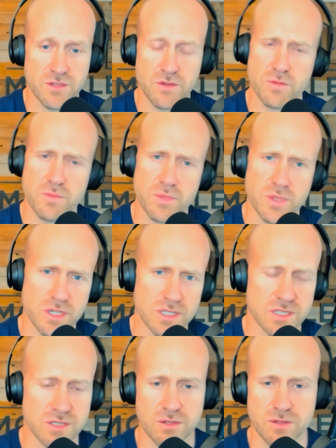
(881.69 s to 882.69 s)
through
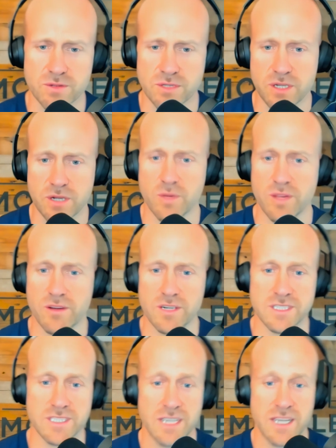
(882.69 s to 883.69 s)
books, through, whether
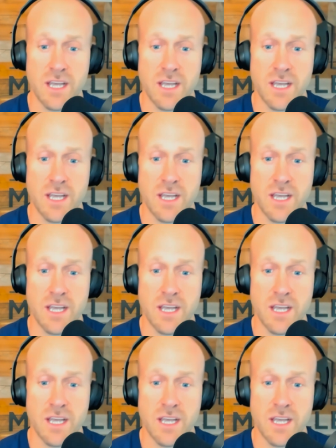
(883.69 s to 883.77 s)
it's,